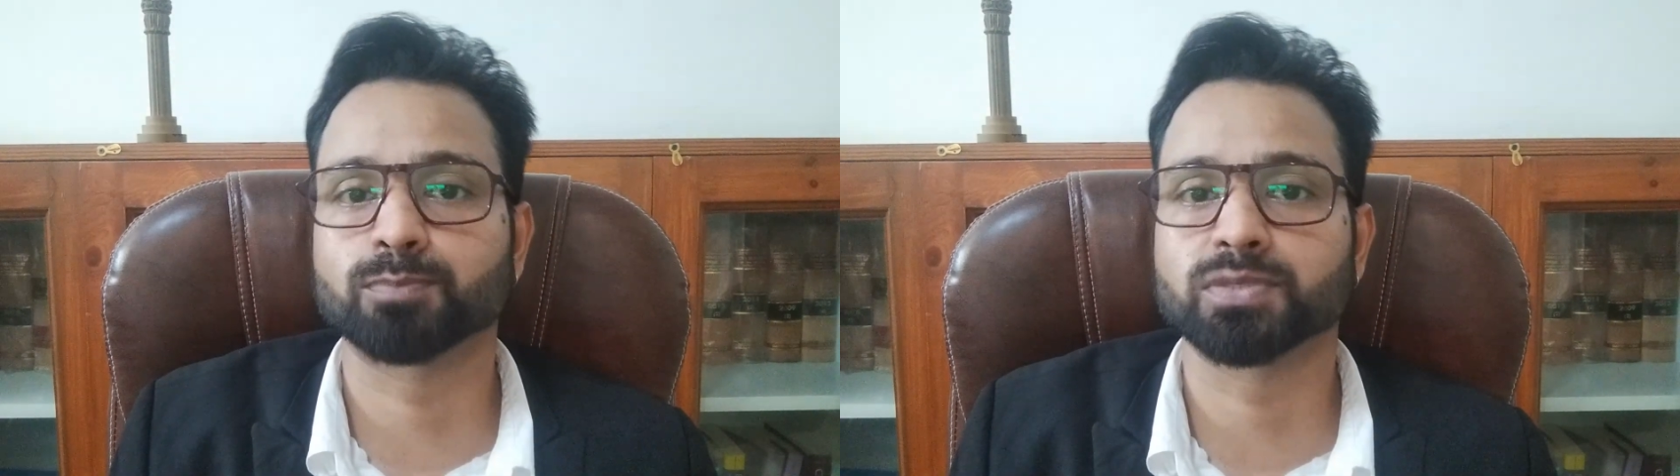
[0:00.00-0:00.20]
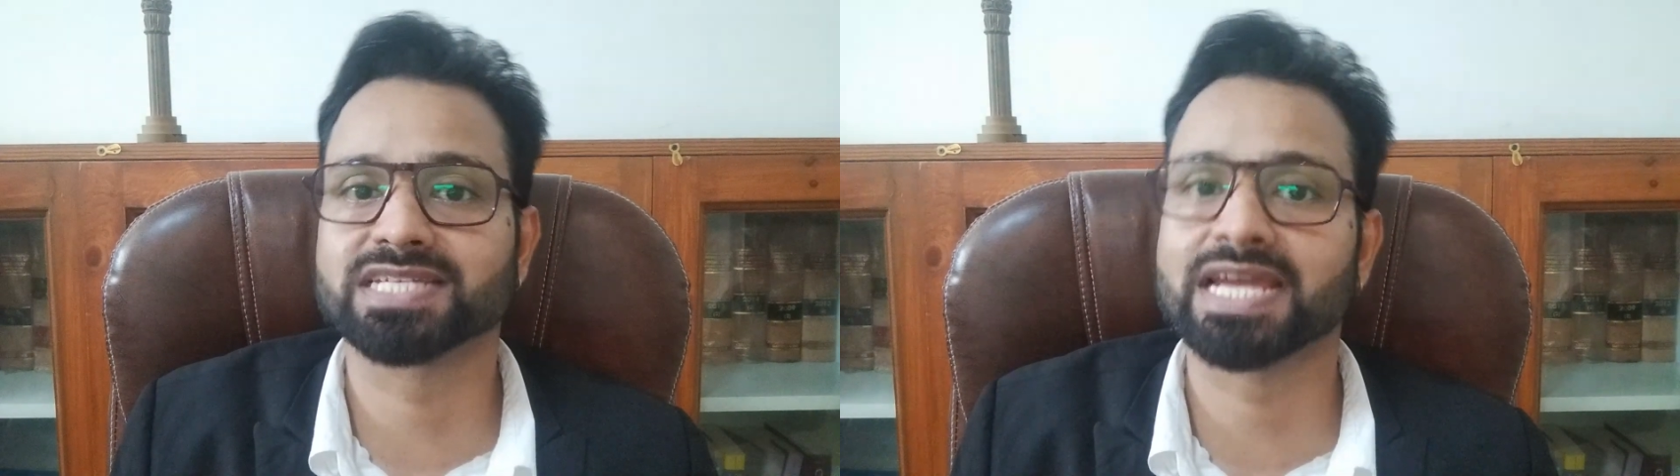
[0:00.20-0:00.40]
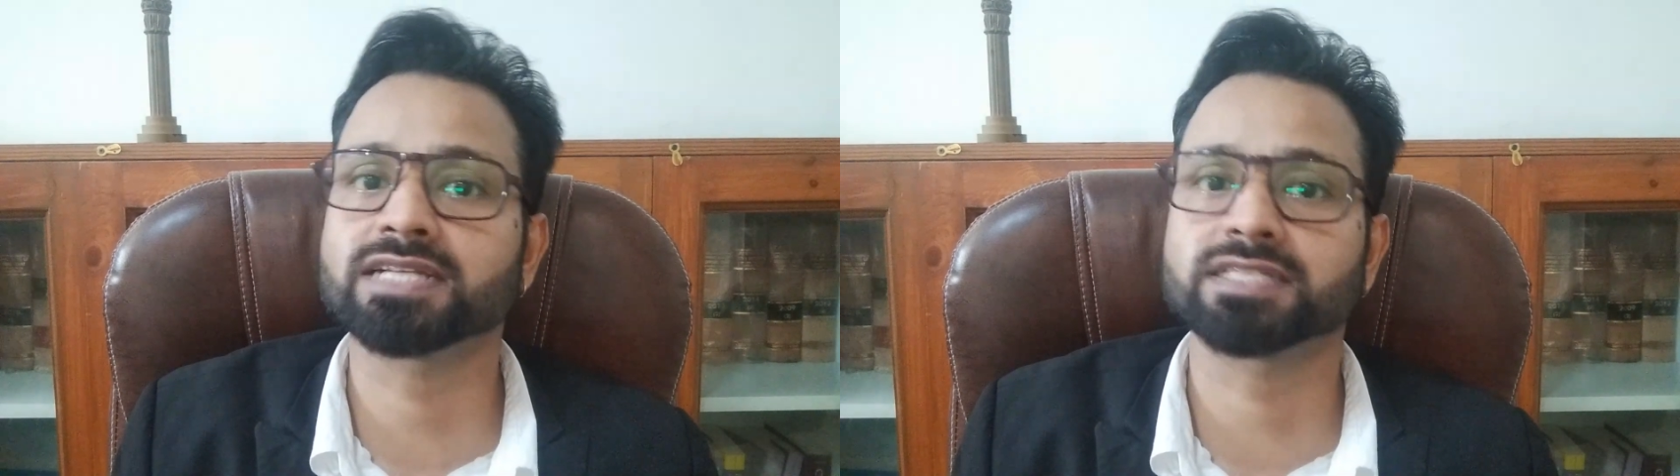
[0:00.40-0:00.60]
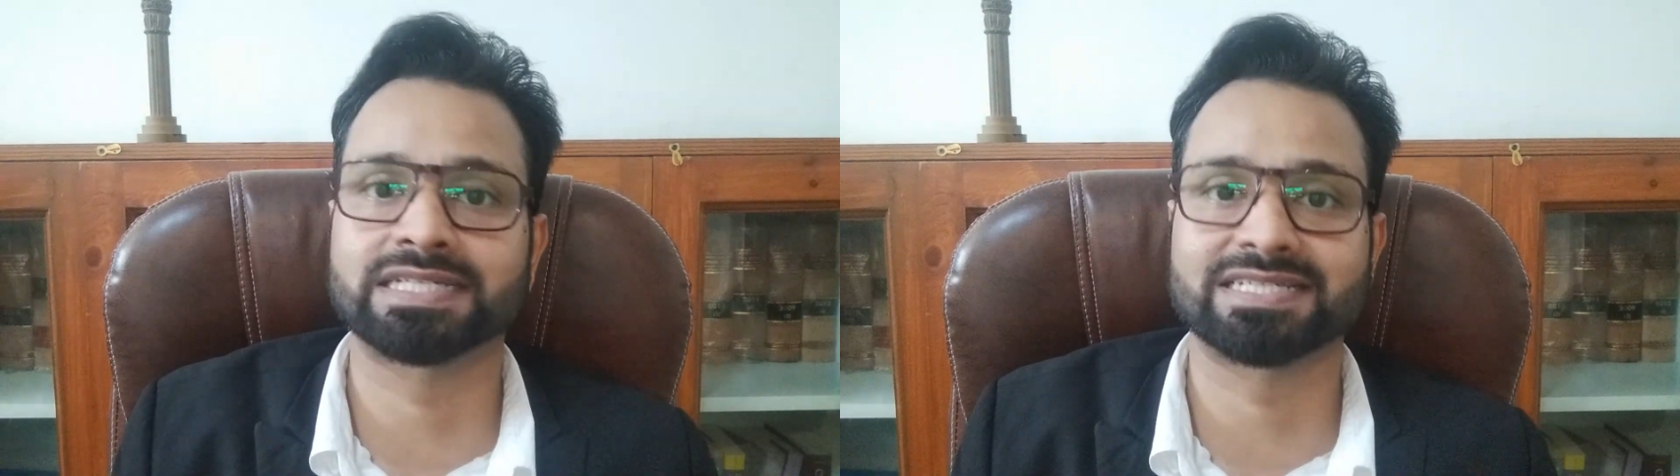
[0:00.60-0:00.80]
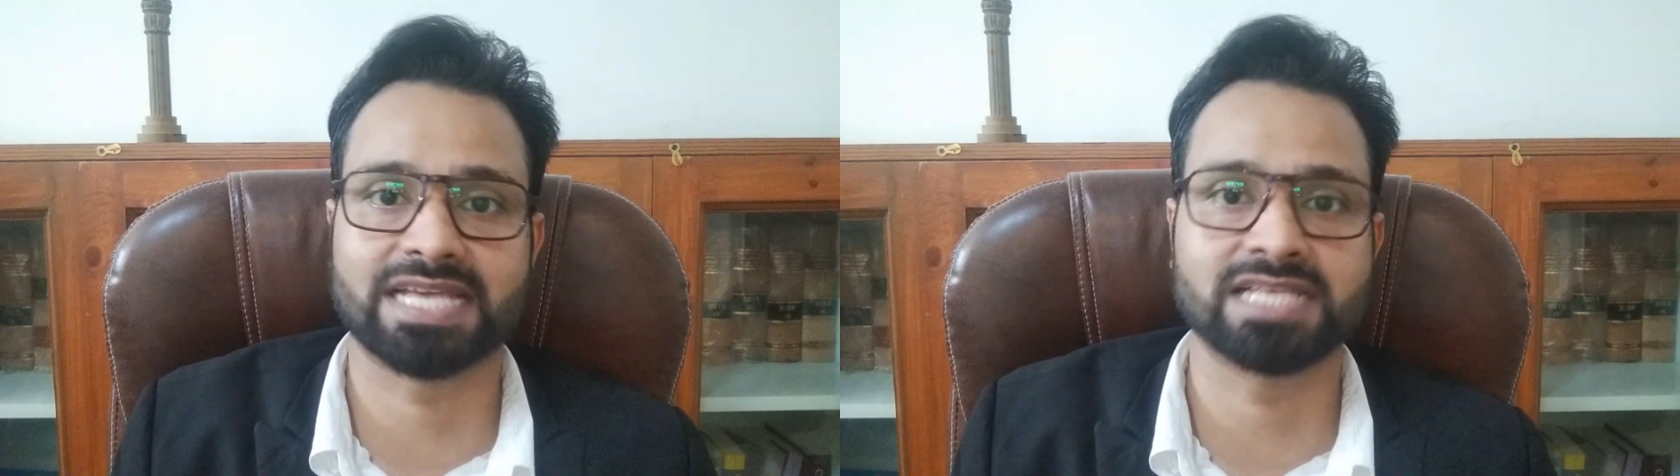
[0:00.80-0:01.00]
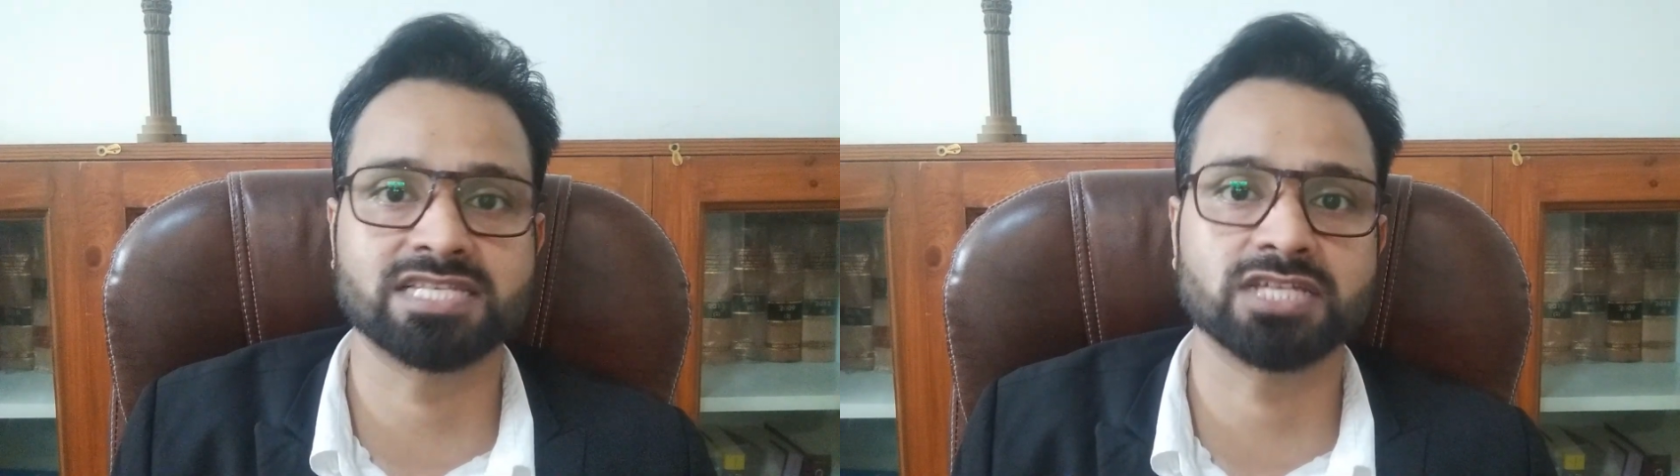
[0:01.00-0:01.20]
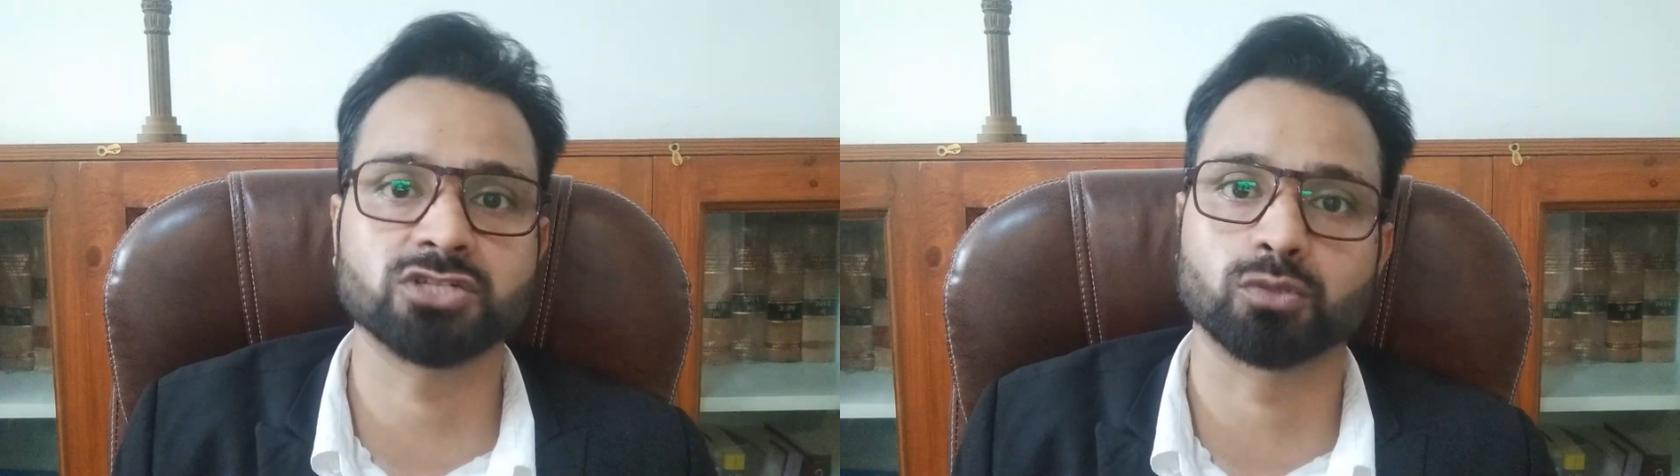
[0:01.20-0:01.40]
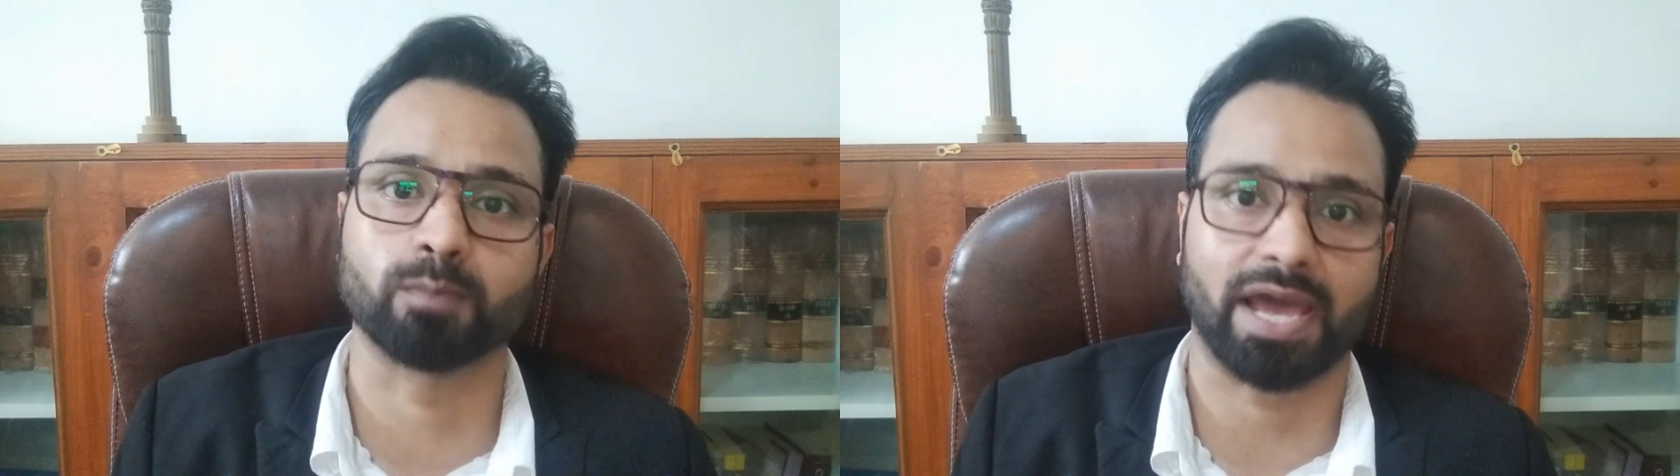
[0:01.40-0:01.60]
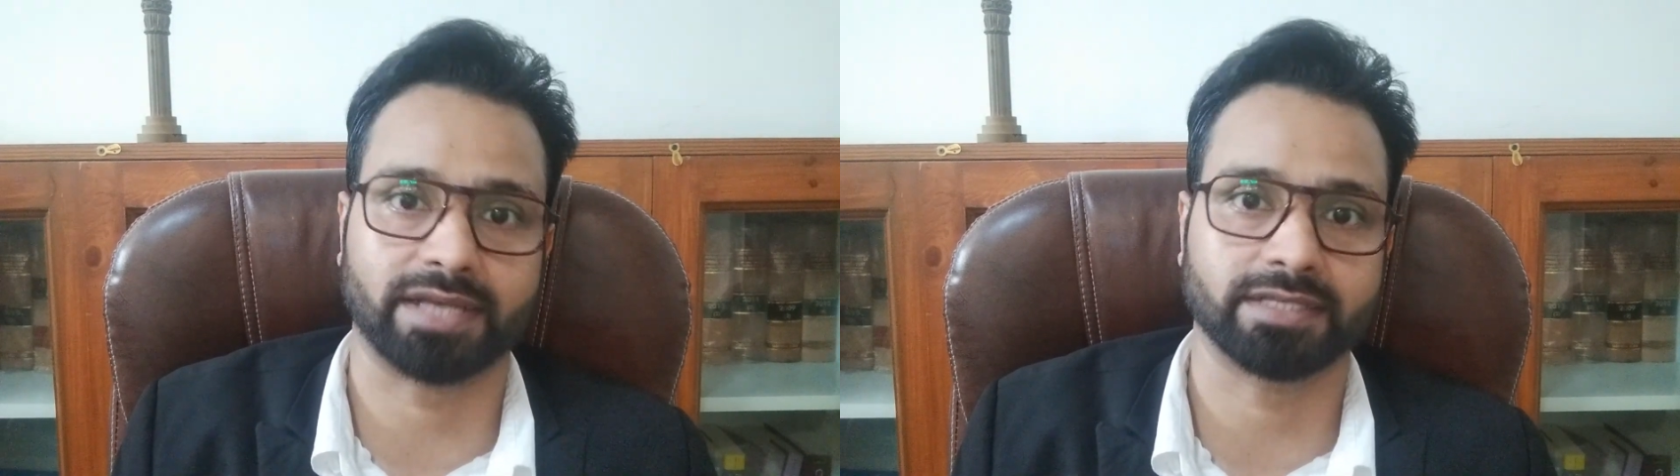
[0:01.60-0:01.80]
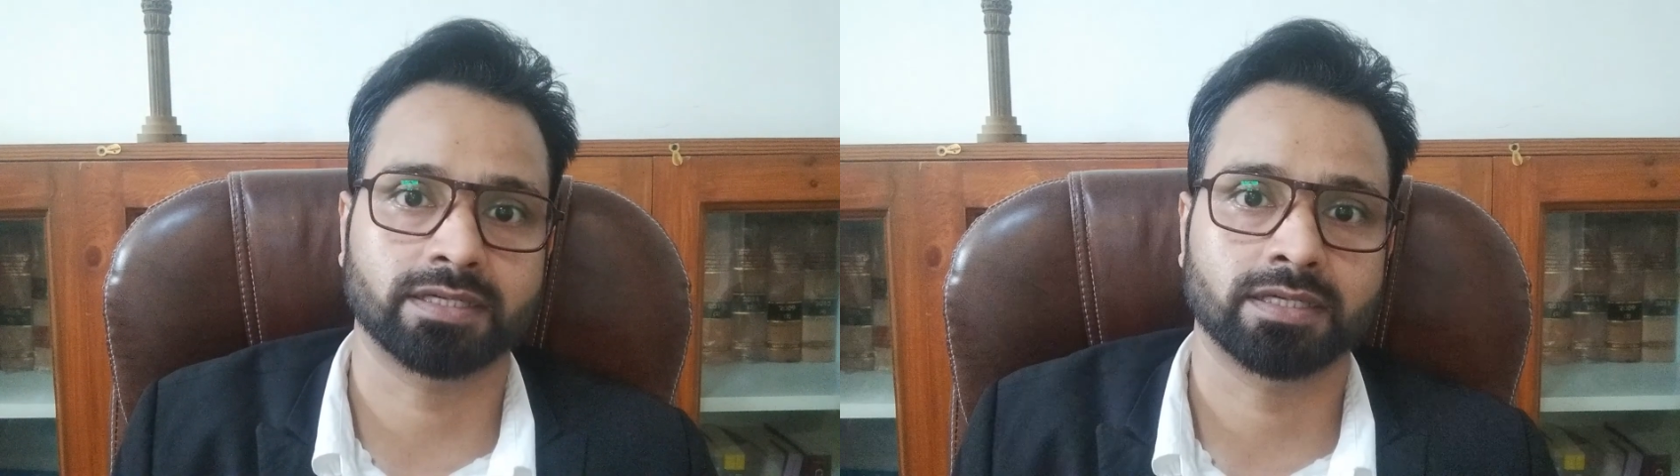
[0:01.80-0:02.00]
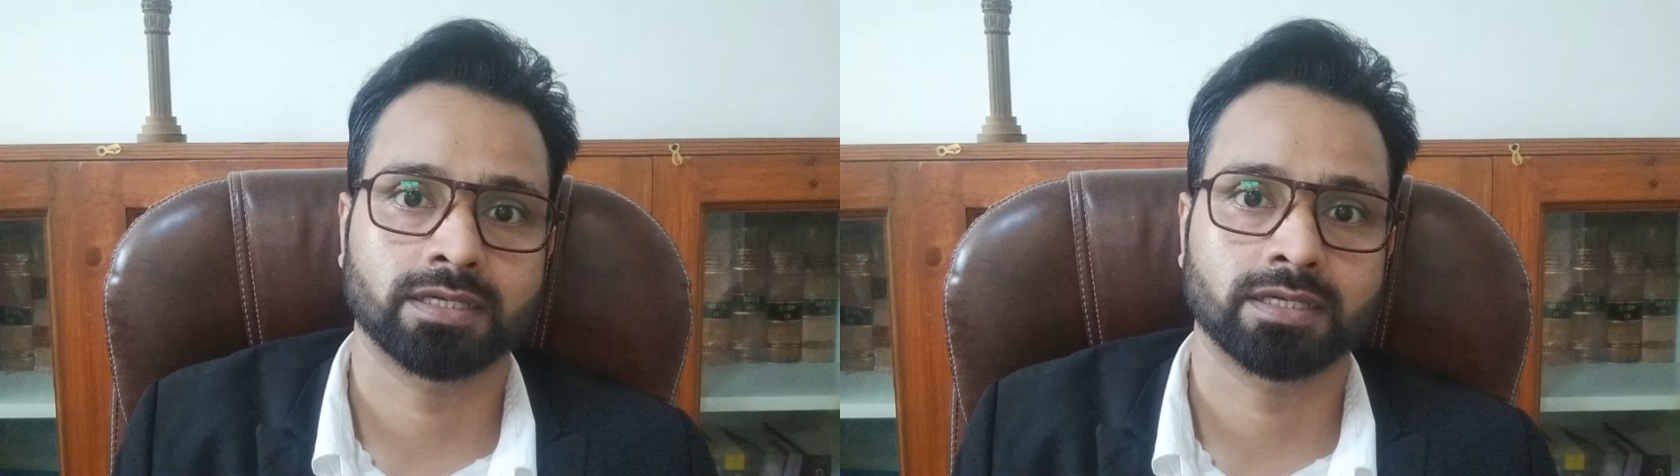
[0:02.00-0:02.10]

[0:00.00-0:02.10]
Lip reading: present the intention to marry,